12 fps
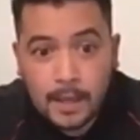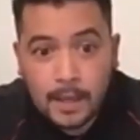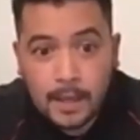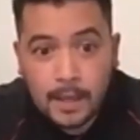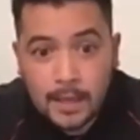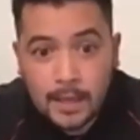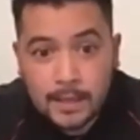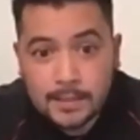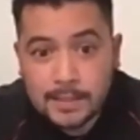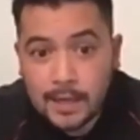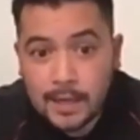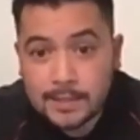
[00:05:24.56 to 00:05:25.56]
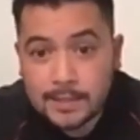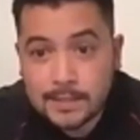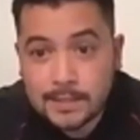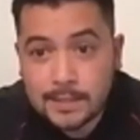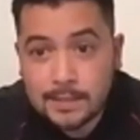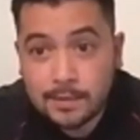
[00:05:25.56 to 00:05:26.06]
He
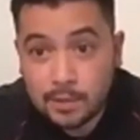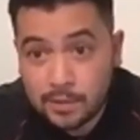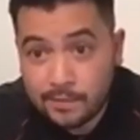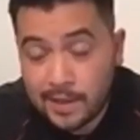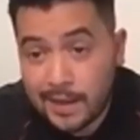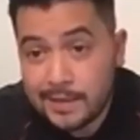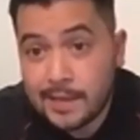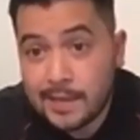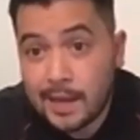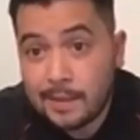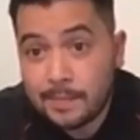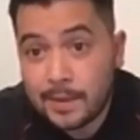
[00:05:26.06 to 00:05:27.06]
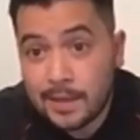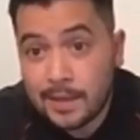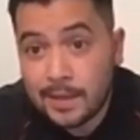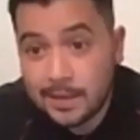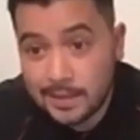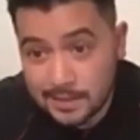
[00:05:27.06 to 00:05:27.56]
discussed the use of K-tape
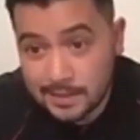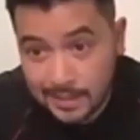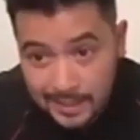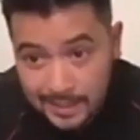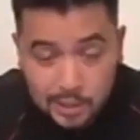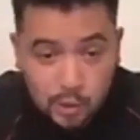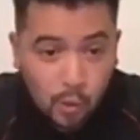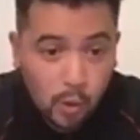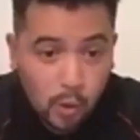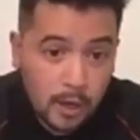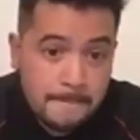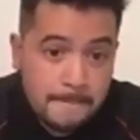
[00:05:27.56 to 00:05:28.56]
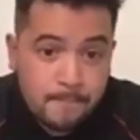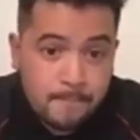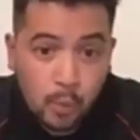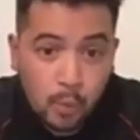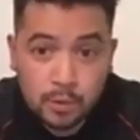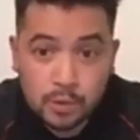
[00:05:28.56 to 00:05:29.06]
in his latest talk
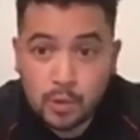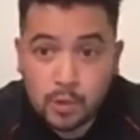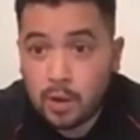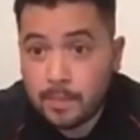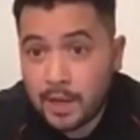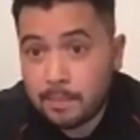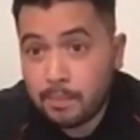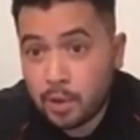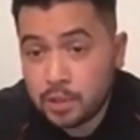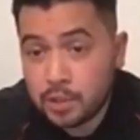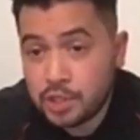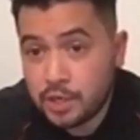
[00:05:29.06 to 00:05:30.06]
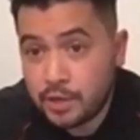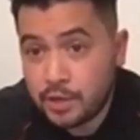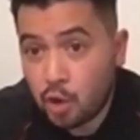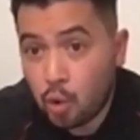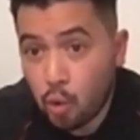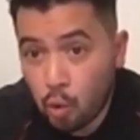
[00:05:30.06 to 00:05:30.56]
when he was talking about posture
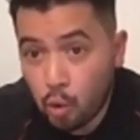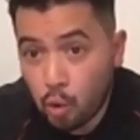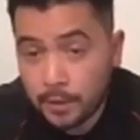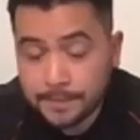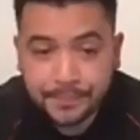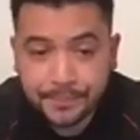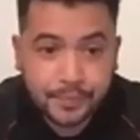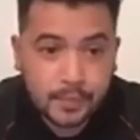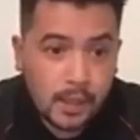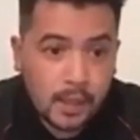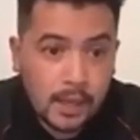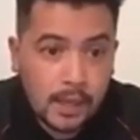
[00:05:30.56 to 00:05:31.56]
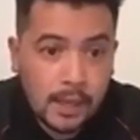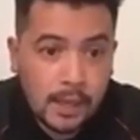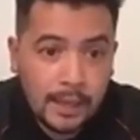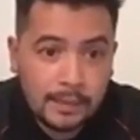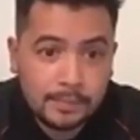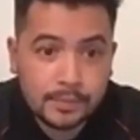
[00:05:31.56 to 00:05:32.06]
and core.
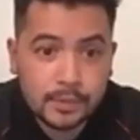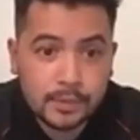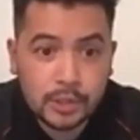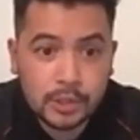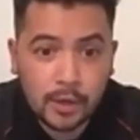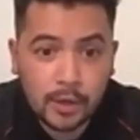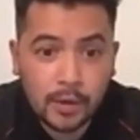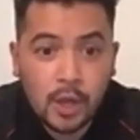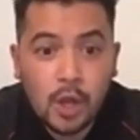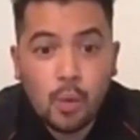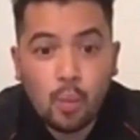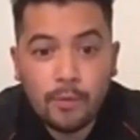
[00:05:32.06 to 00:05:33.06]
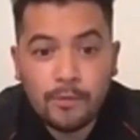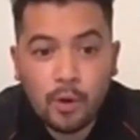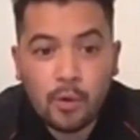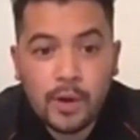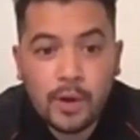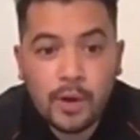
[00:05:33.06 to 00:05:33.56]
So we've
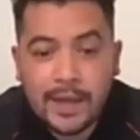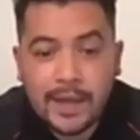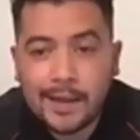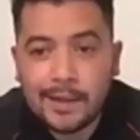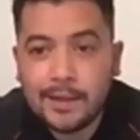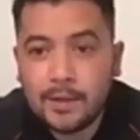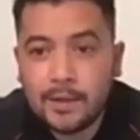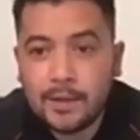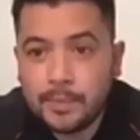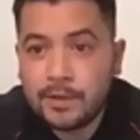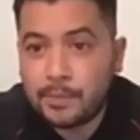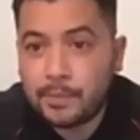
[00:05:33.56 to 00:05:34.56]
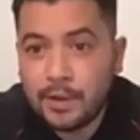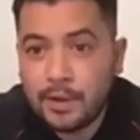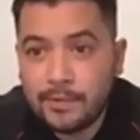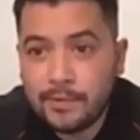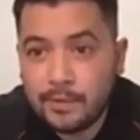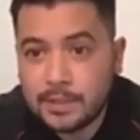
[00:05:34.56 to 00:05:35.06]
already had a little bit of a
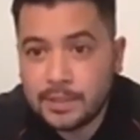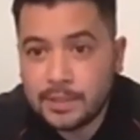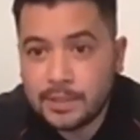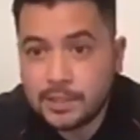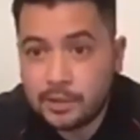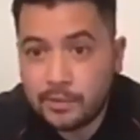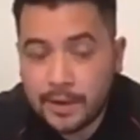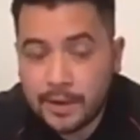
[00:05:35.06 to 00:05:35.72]
preview, which is great.